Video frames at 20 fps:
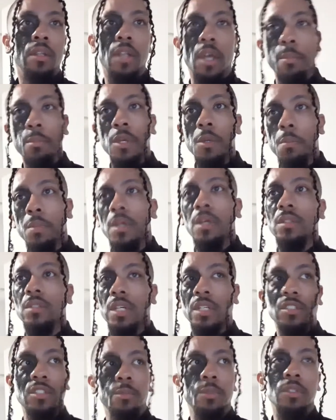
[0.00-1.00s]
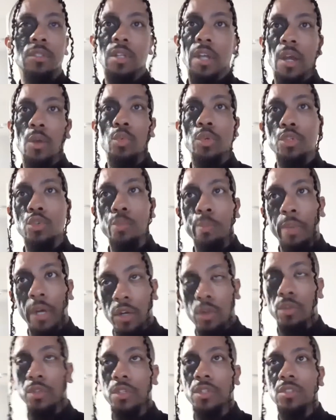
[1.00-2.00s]
Let me be a testament to that. When you
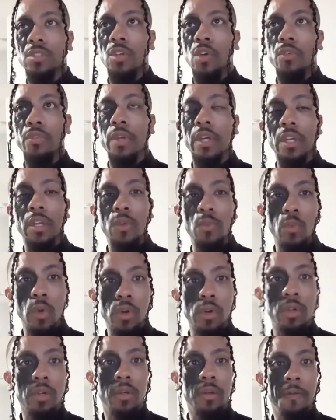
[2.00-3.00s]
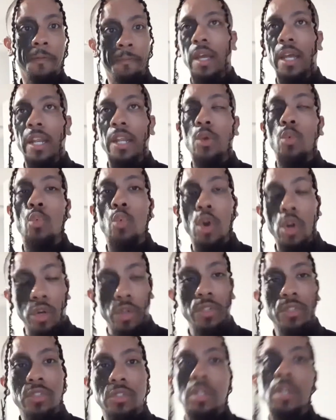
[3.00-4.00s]
bet on yourself, it can work. And it
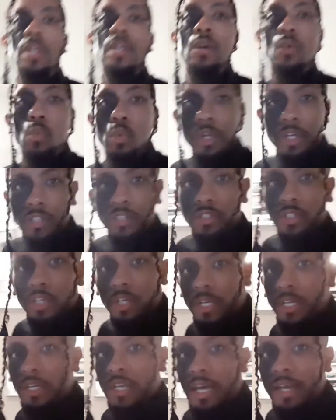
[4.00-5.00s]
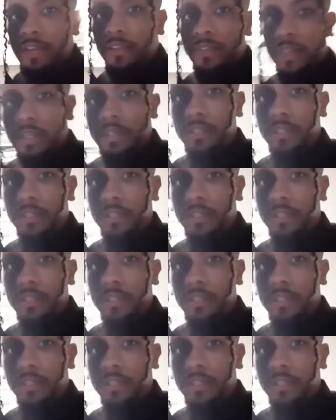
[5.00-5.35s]
works when it's looking like